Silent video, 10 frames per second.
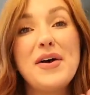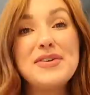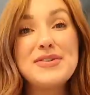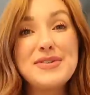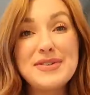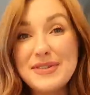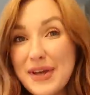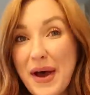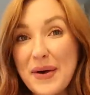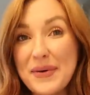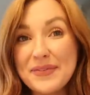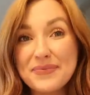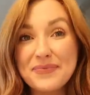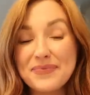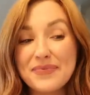So,
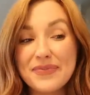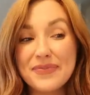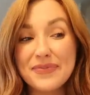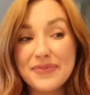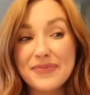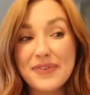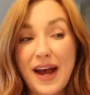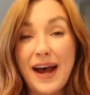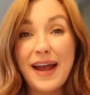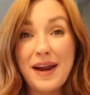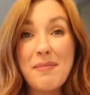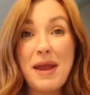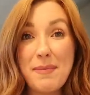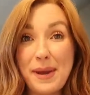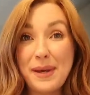I had a
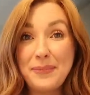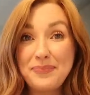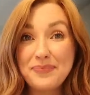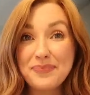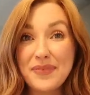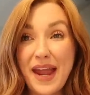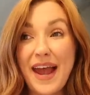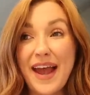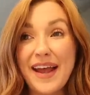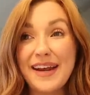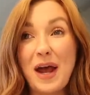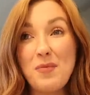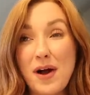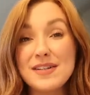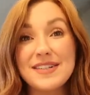baby and I
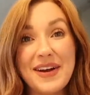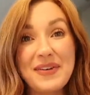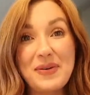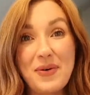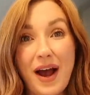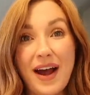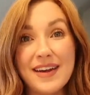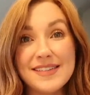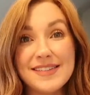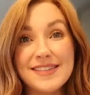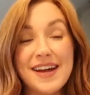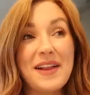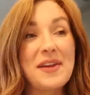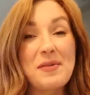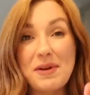want to tell you guys a
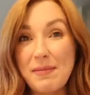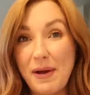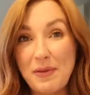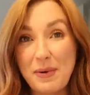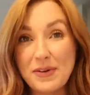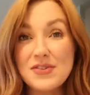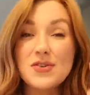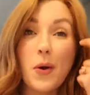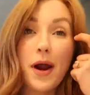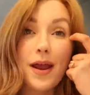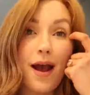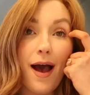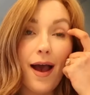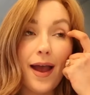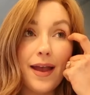little bit about the birth story.
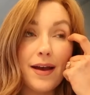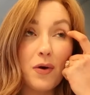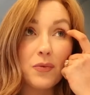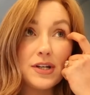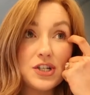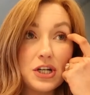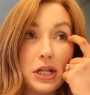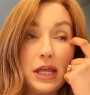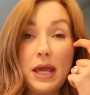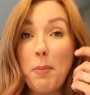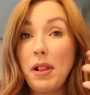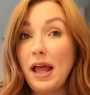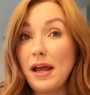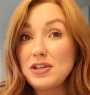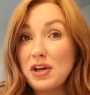I originally
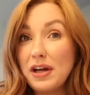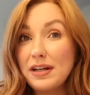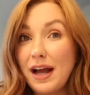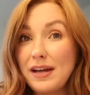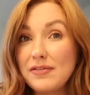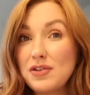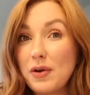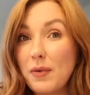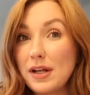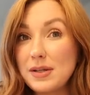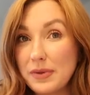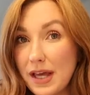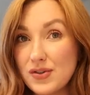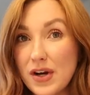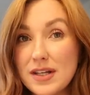planned on kind of doing what I did with
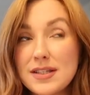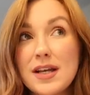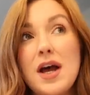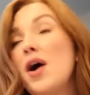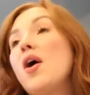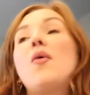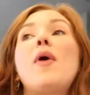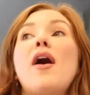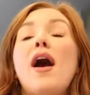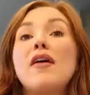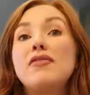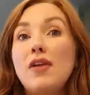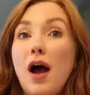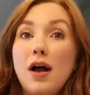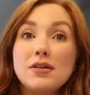Ezra's where I
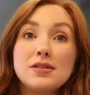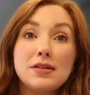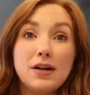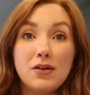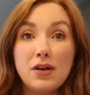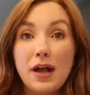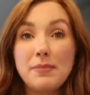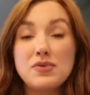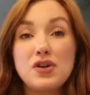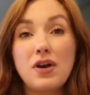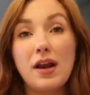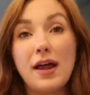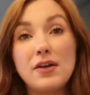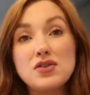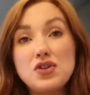vlogged little clips. You're not
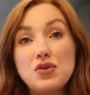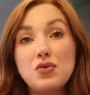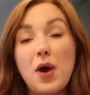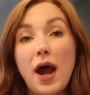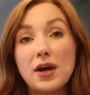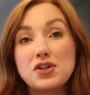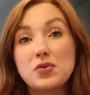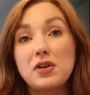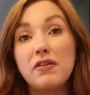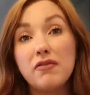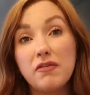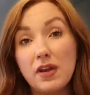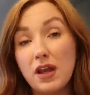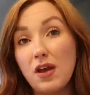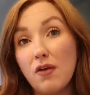allowed to actually
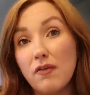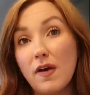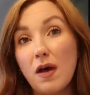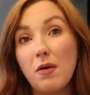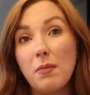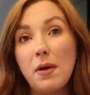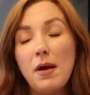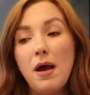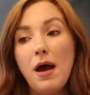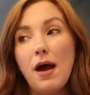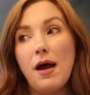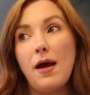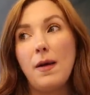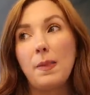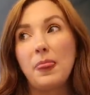video film
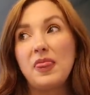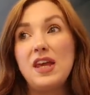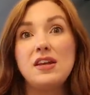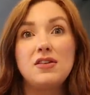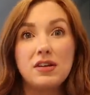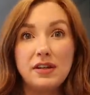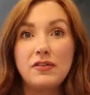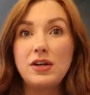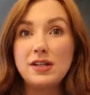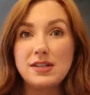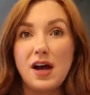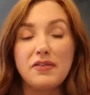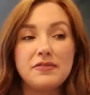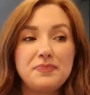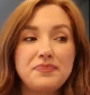um, the delivery
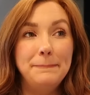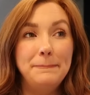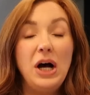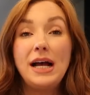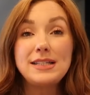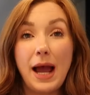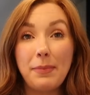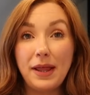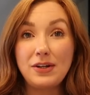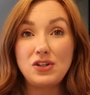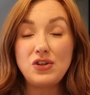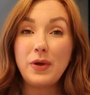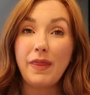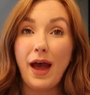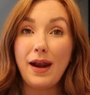itself. But I planned on
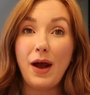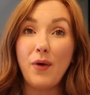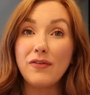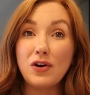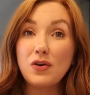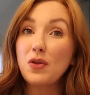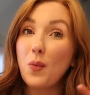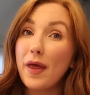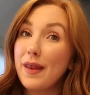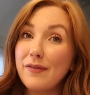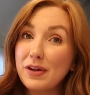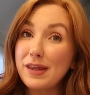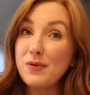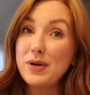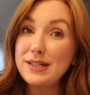doing that. However, the way that
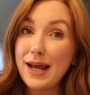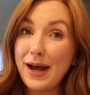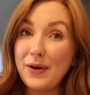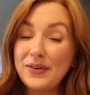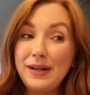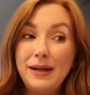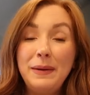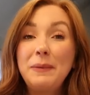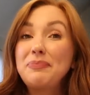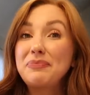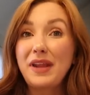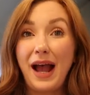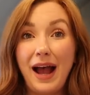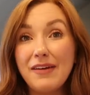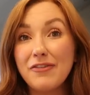everything went down,
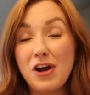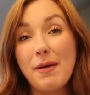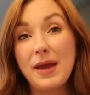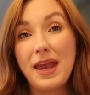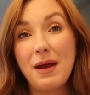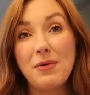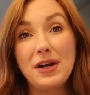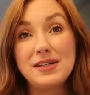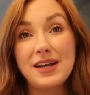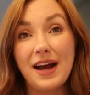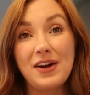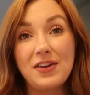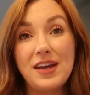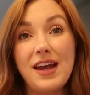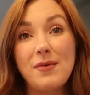I forgot my camera
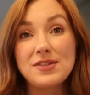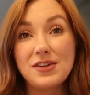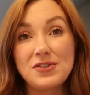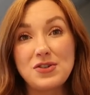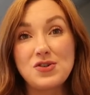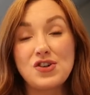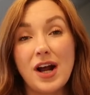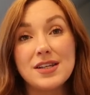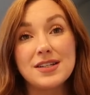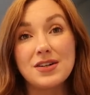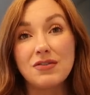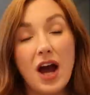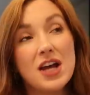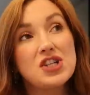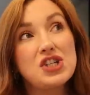entirely. I was a little too stressed and
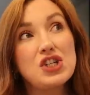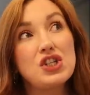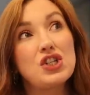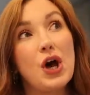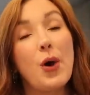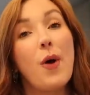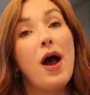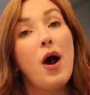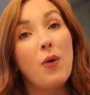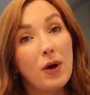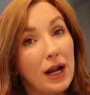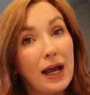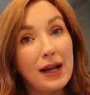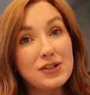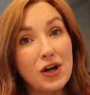rushed. So we're gonna
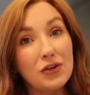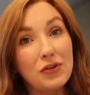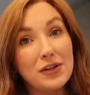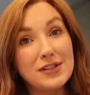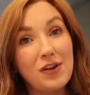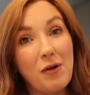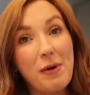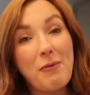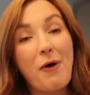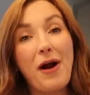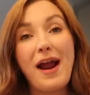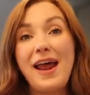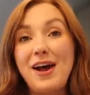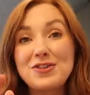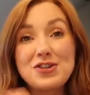kind of talk through this a little bit more
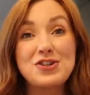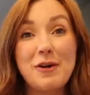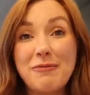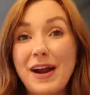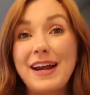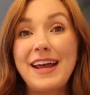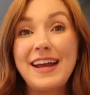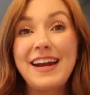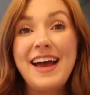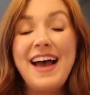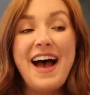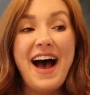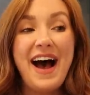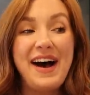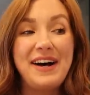and I'll just jump right in.
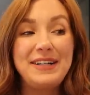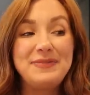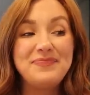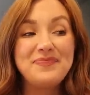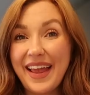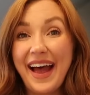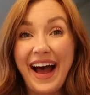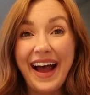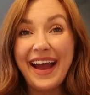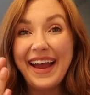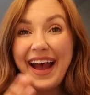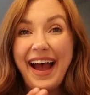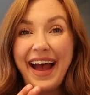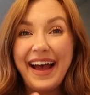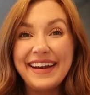Um, I
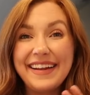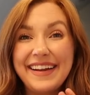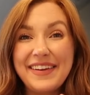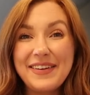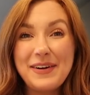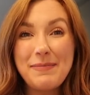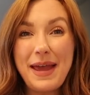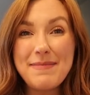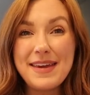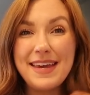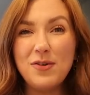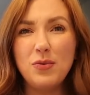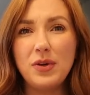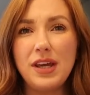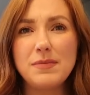had another little baby
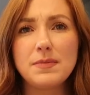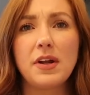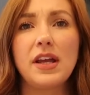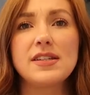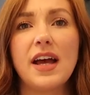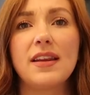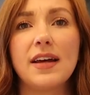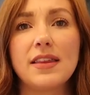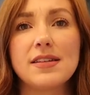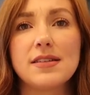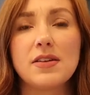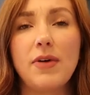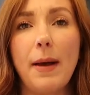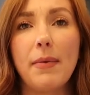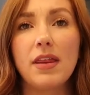who keeps putting his head like this in the
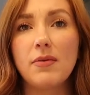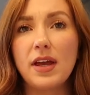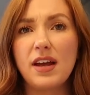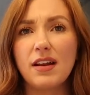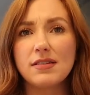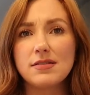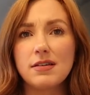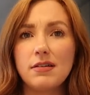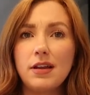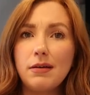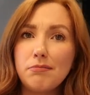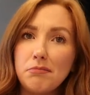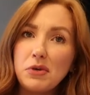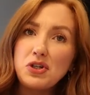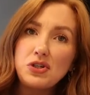wrap, by the way. He kind of looks a little like
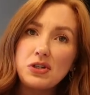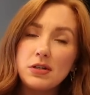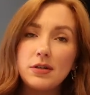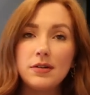mushed.